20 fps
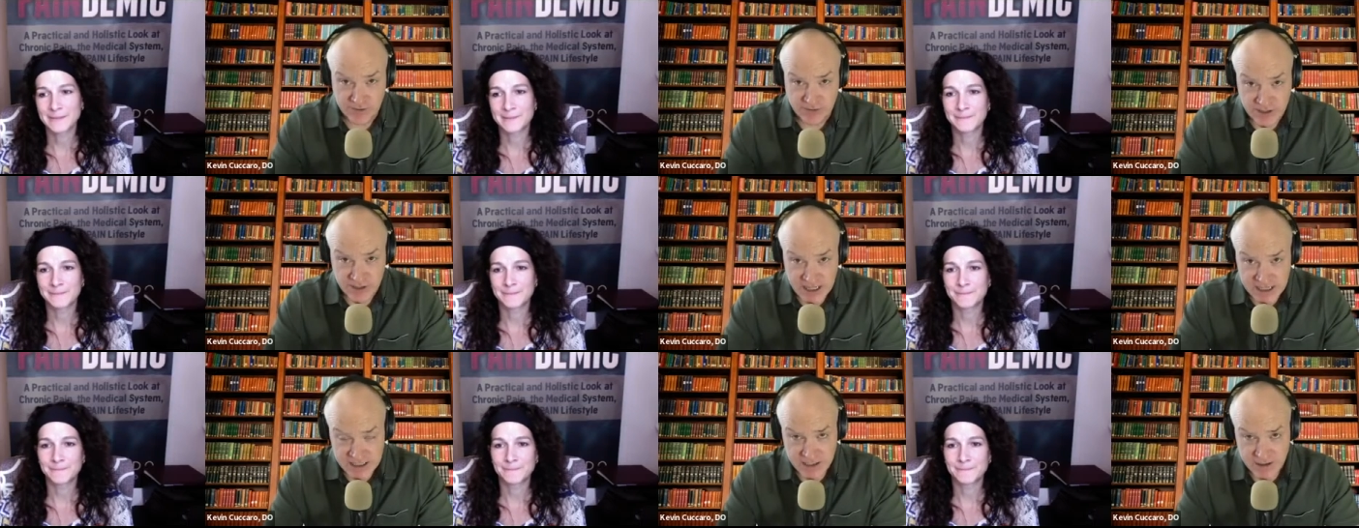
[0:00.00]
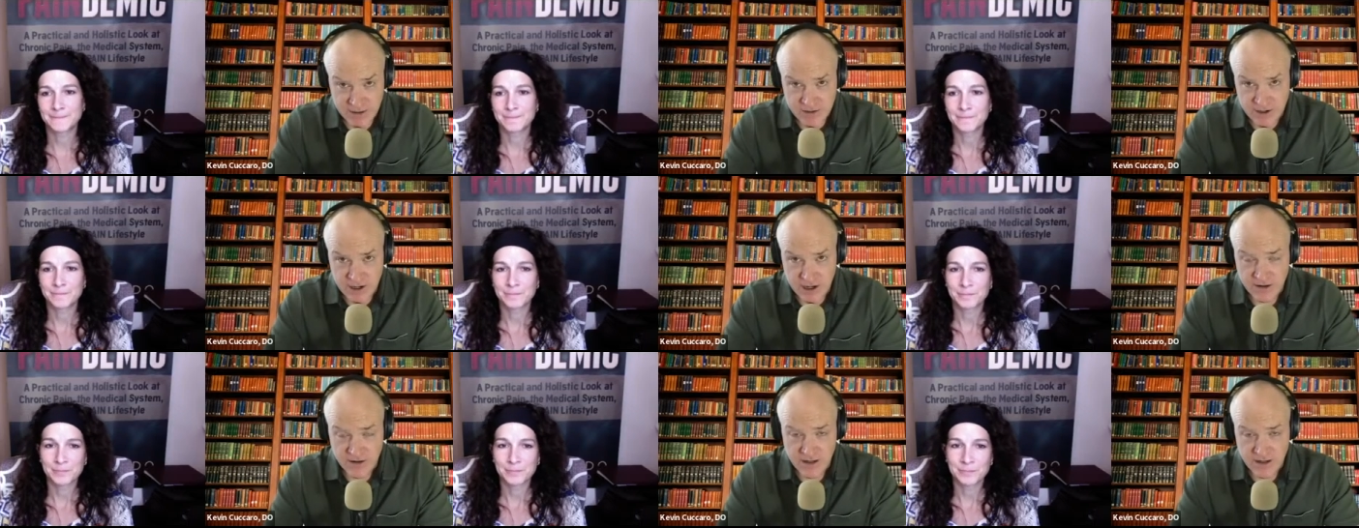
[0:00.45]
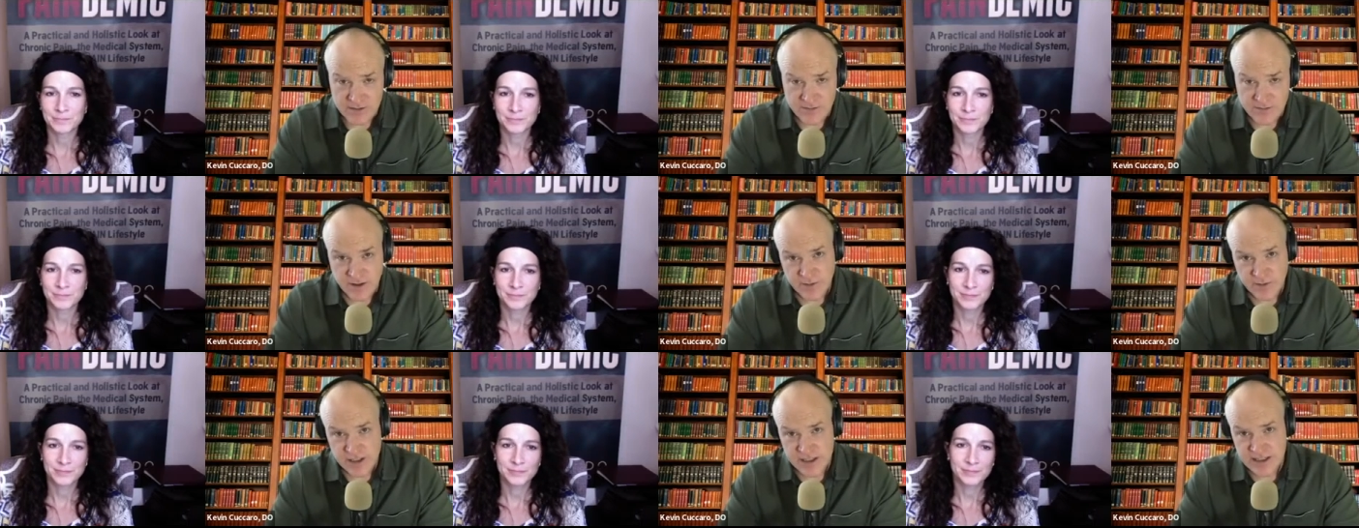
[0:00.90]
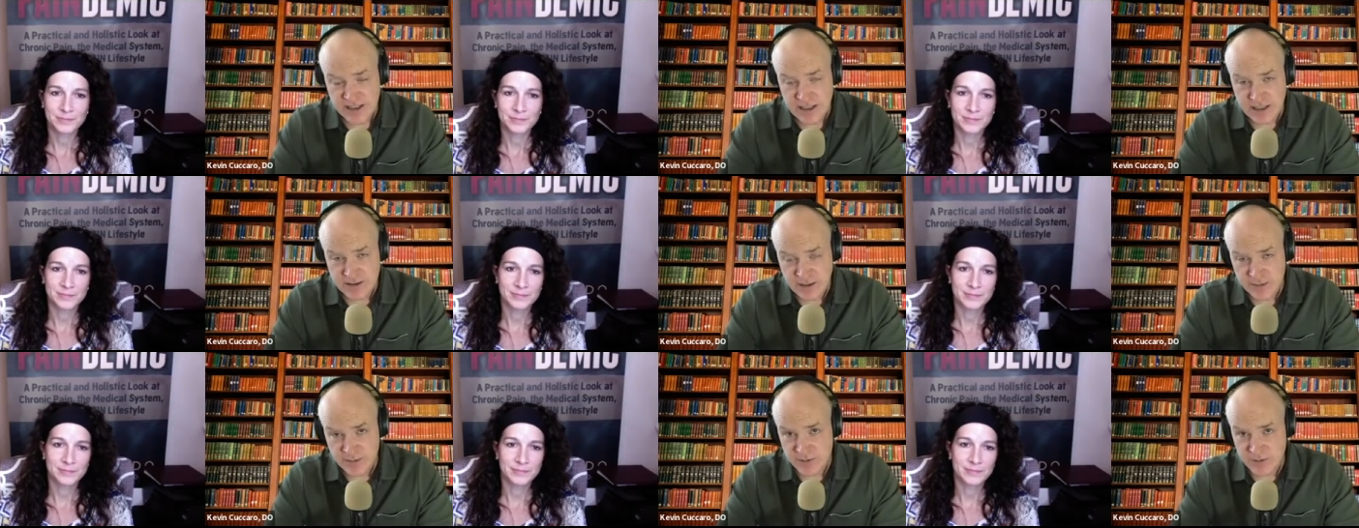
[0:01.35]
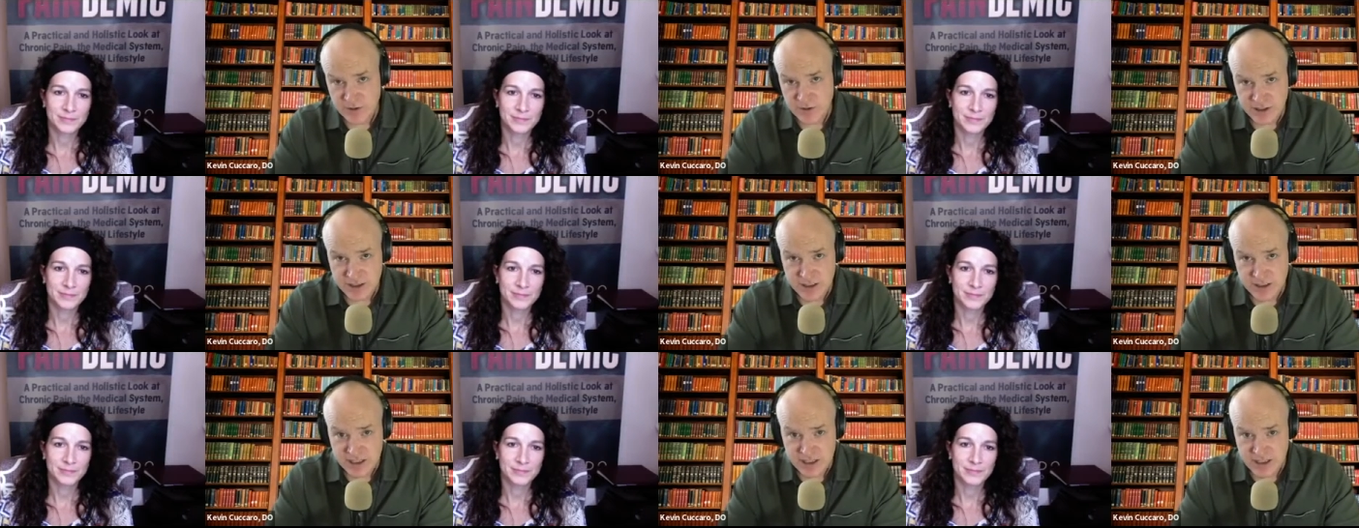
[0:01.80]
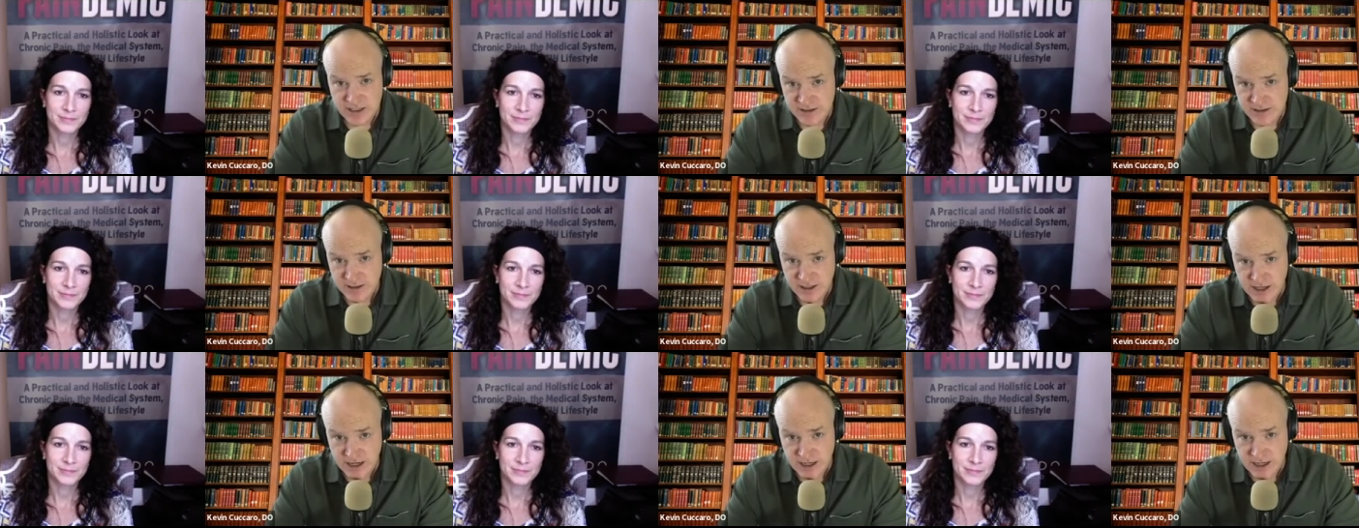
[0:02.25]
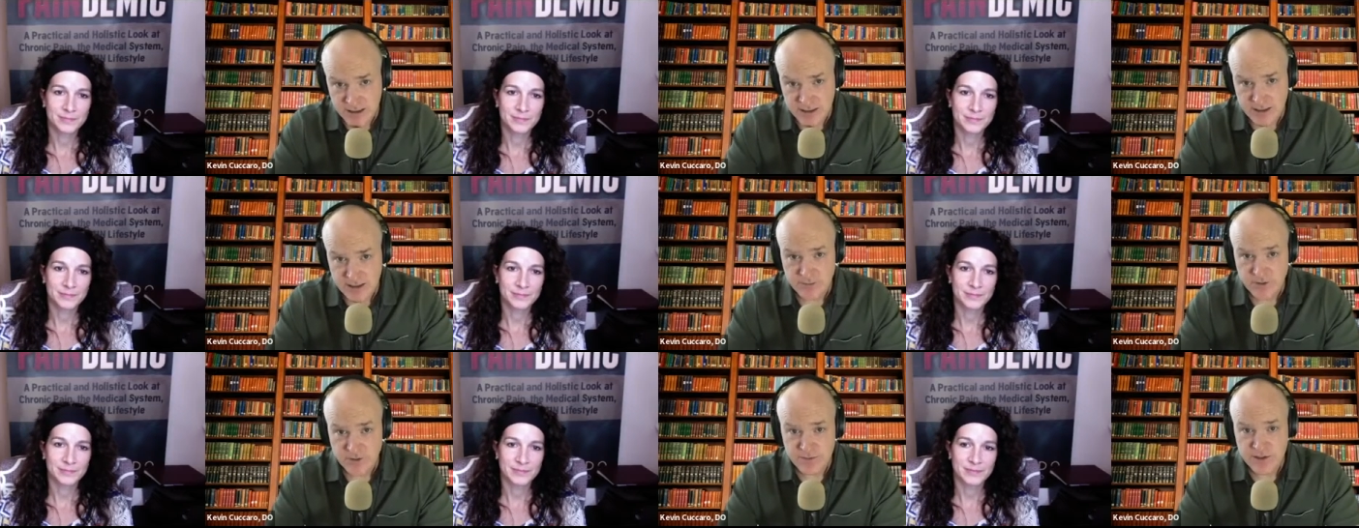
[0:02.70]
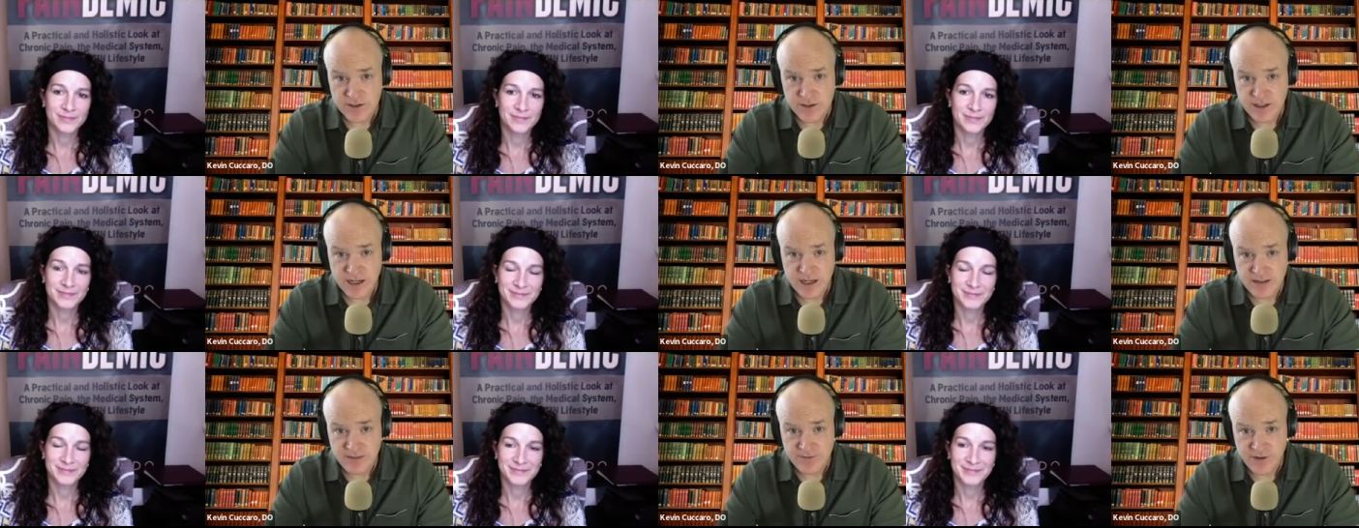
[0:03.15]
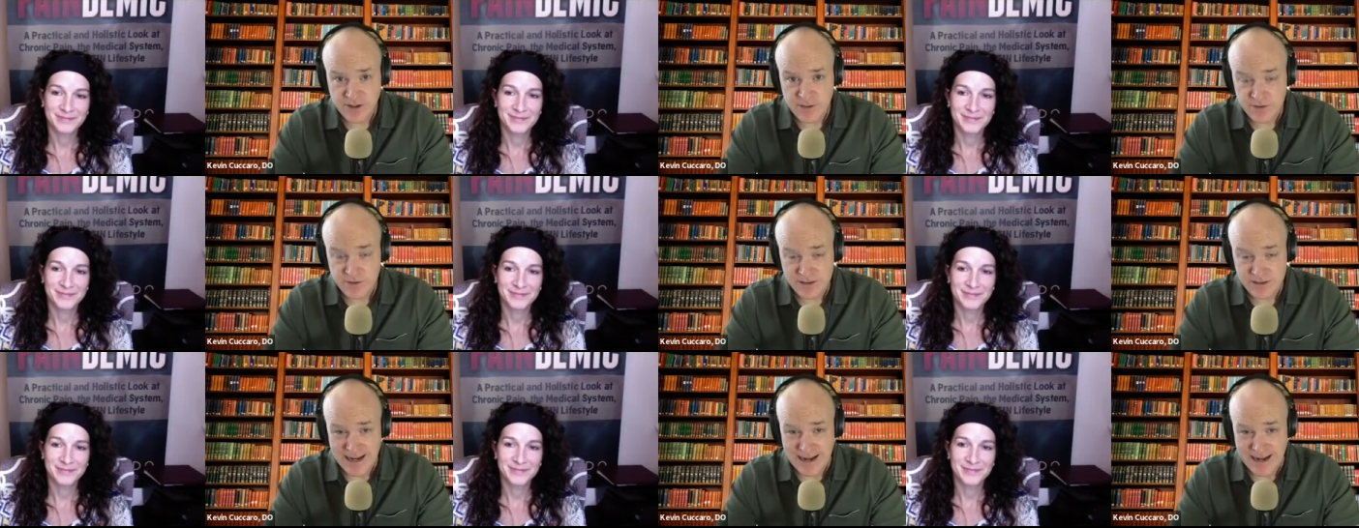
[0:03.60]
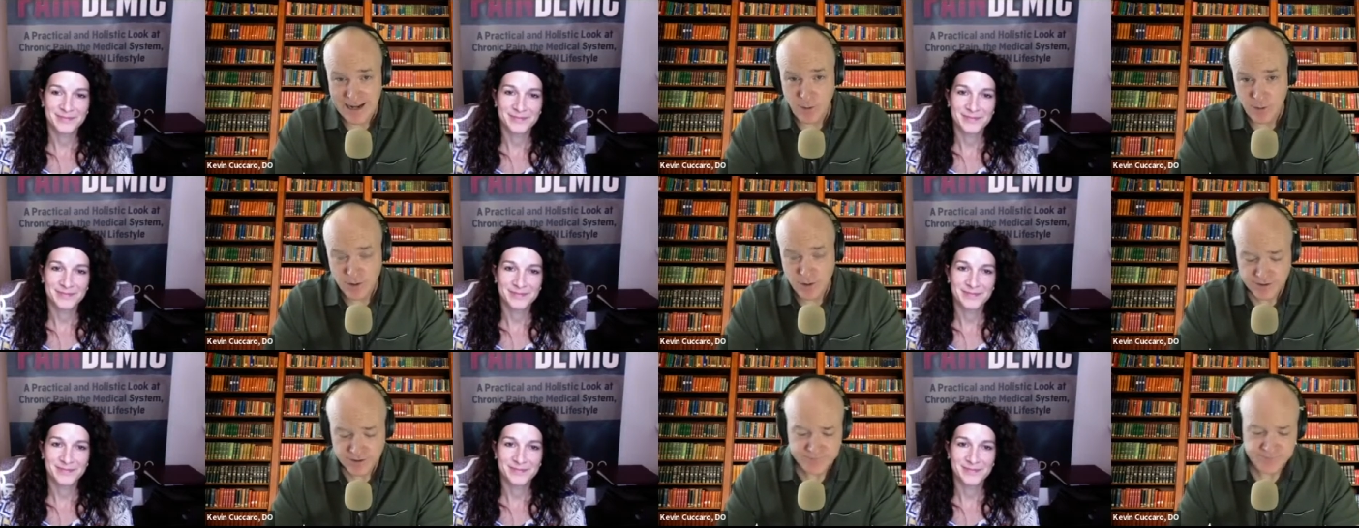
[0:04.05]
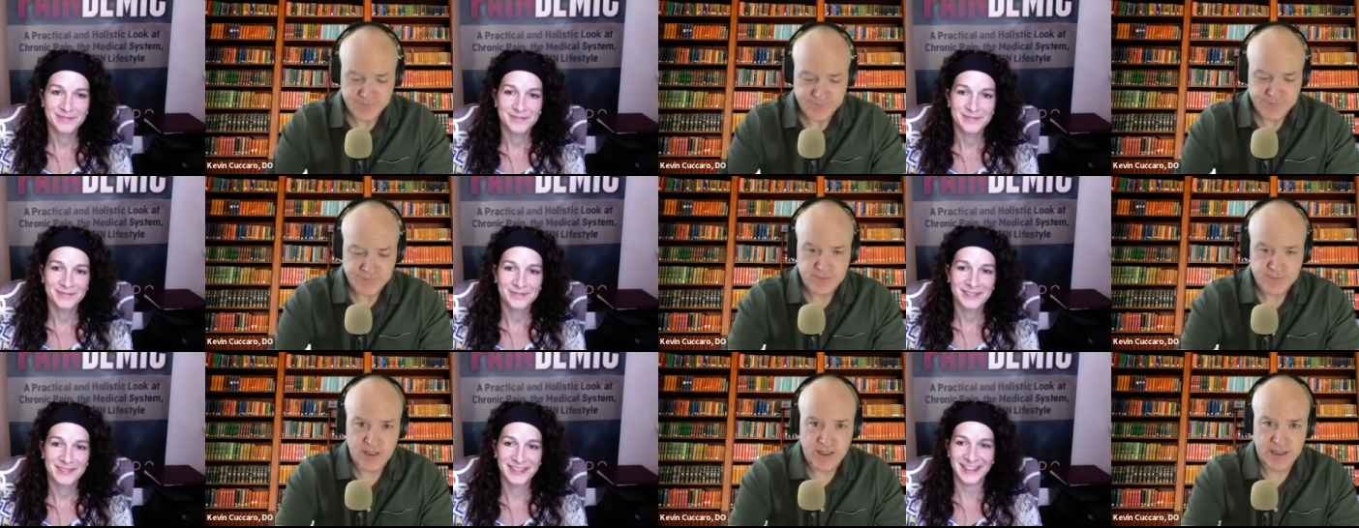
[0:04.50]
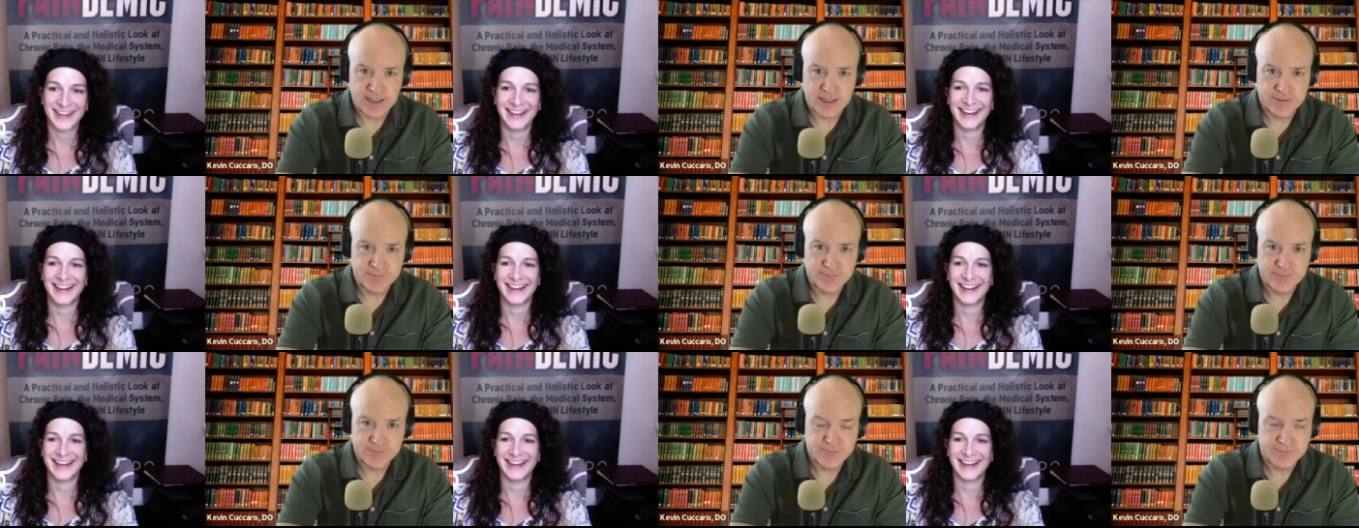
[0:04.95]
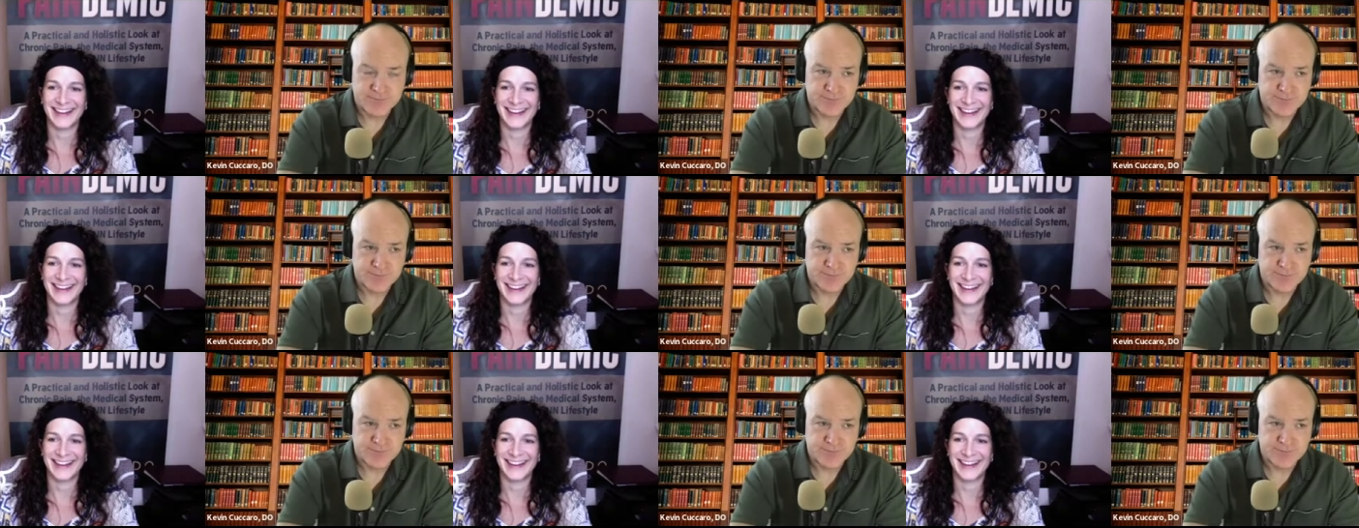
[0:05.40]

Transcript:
Speaker 1: if you guys don't know, like Melissa and I sometimes I'll just sit here and talk, and we've been talking for almost an hour. Um,